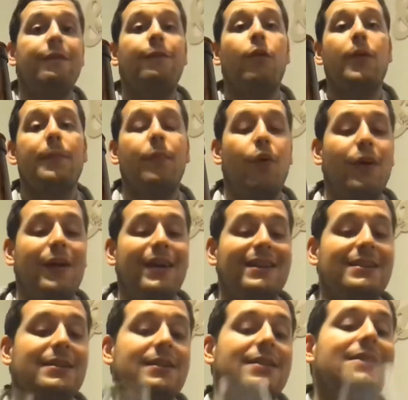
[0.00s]

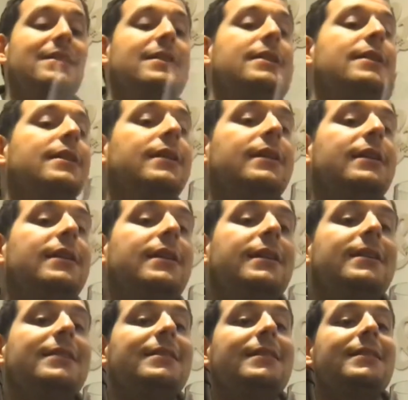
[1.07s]

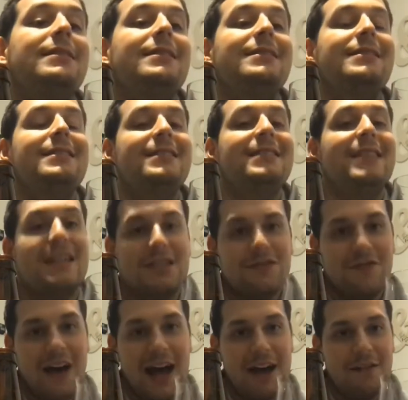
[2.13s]

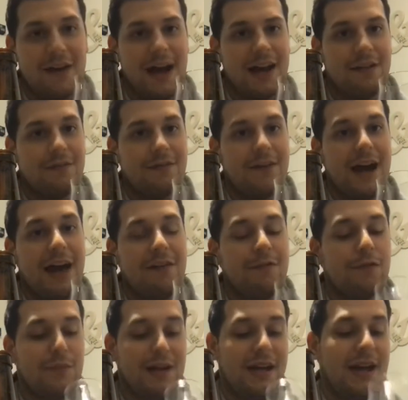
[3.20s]
4.65 out of 5
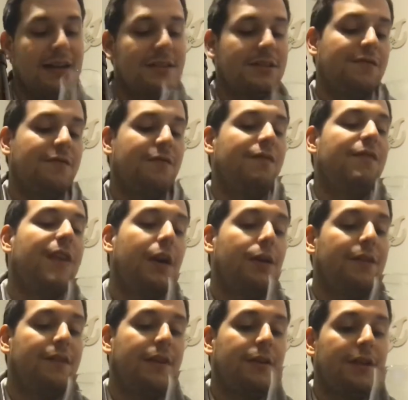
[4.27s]
for me, guys. It's
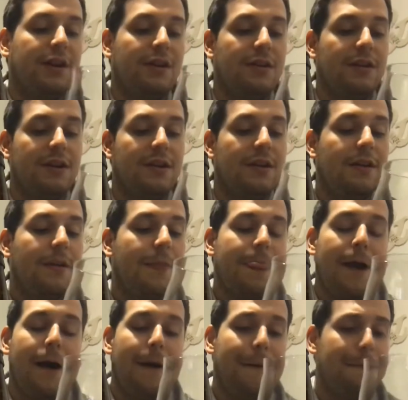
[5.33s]
very, very good.
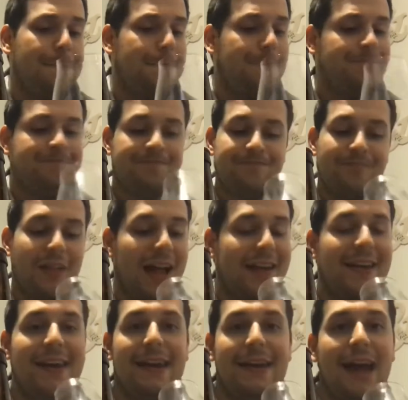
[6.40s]
Um, I
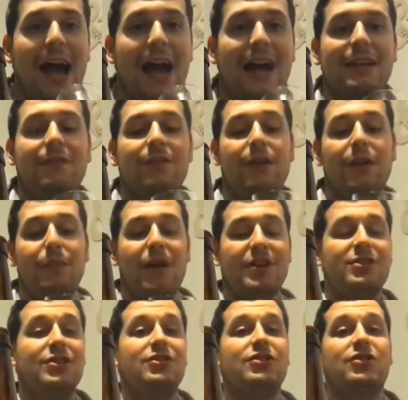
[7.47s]
can't knock it very
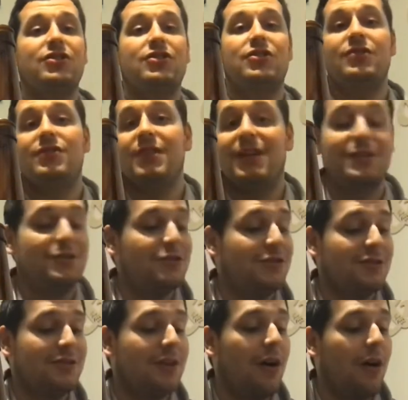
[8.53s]
much. It's just, it's
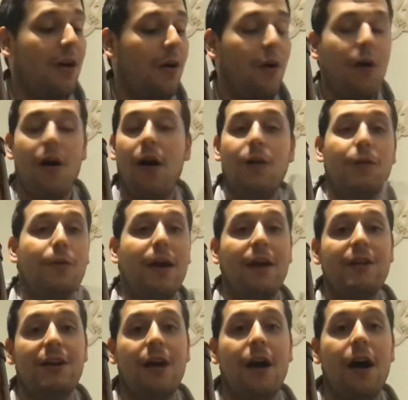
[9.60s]
just all
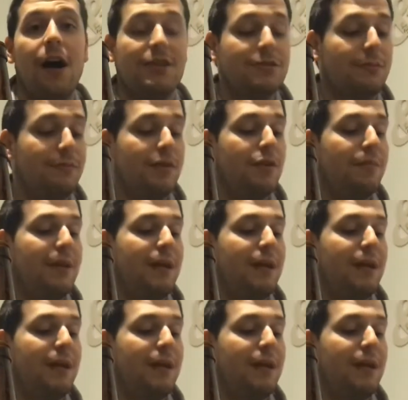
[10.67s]
around an awesome beer.